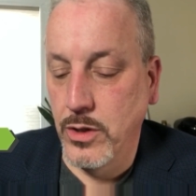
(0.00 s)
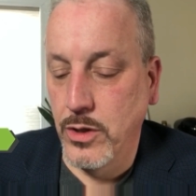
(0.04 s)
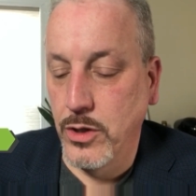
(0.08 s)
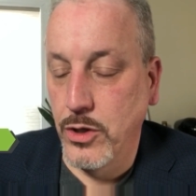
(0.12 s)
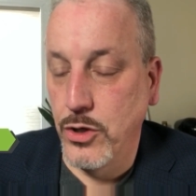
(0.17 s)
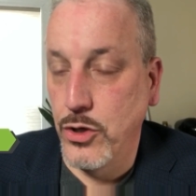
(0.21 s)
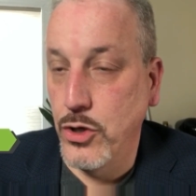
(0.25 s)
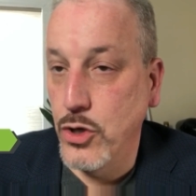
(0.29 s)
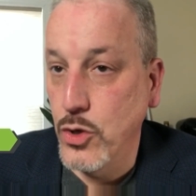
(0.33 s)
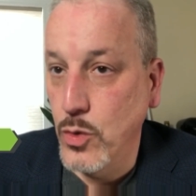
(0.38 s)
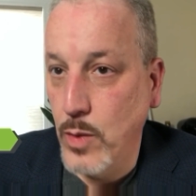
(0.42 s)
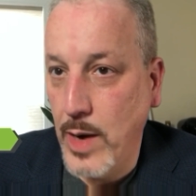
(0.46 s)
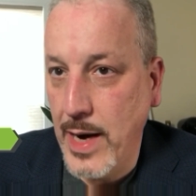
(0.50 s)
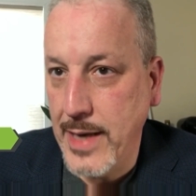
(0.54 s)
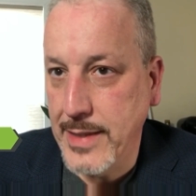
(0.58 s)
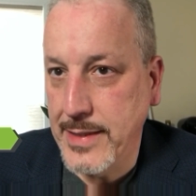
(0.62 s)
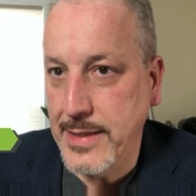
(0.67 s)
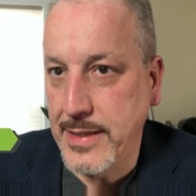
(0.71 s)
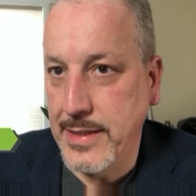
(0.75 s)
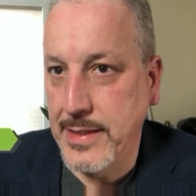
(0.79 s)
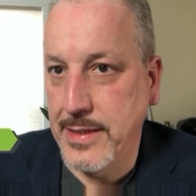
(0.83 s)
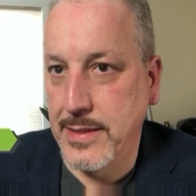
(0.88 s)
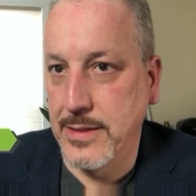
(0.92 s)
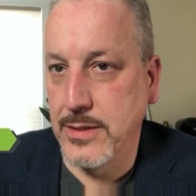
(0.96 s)
new
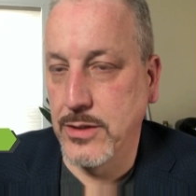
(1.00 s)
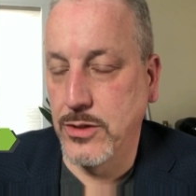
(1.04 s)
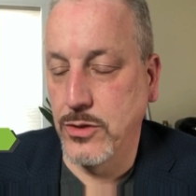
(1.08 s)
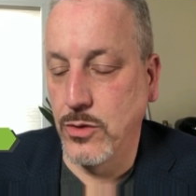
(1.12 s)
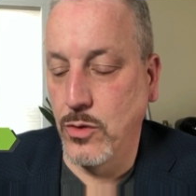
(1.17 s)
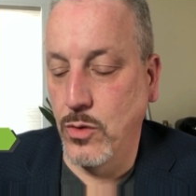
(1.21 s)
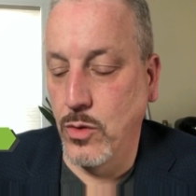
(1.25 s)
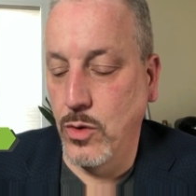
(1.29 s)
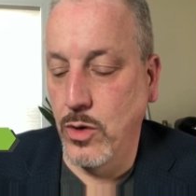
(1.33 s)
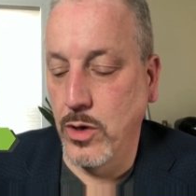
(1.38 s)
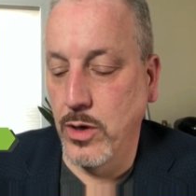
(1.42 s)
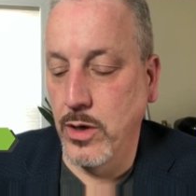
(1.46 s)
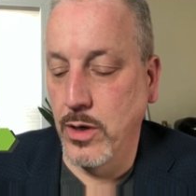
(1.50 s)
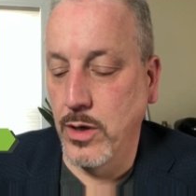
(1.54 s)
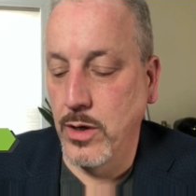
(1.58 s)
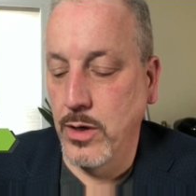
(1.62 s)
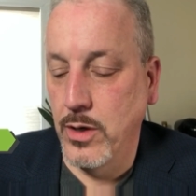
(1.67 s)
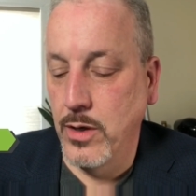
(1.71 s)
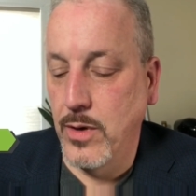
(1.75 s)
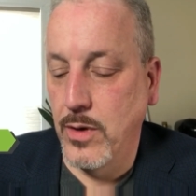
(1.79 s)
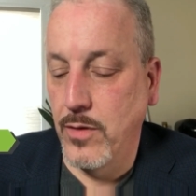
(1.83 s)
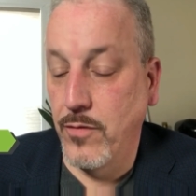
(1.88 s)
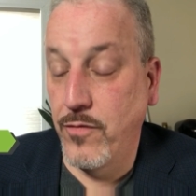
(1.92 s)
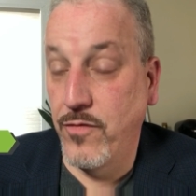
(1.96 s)
ideas or
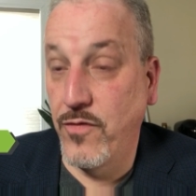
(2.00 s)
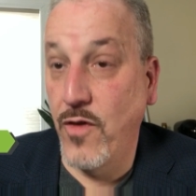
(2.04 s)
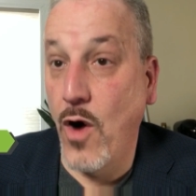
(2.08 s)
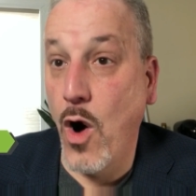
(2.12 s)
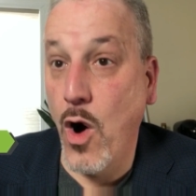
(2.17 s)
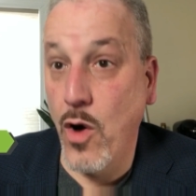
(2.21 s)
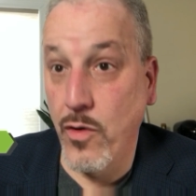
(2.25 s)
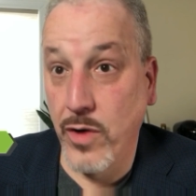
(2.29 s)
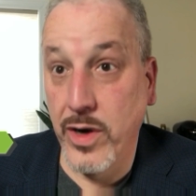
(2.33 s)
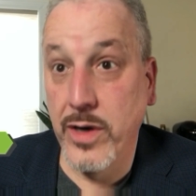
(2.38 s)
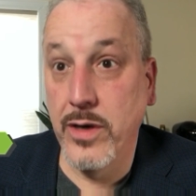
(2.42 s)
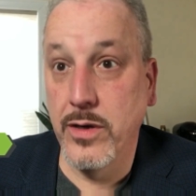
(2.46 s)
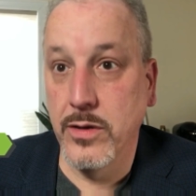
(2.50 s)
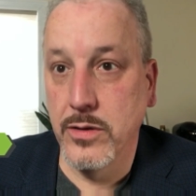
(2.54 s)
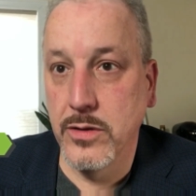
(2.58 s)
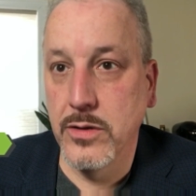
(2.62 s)
foreign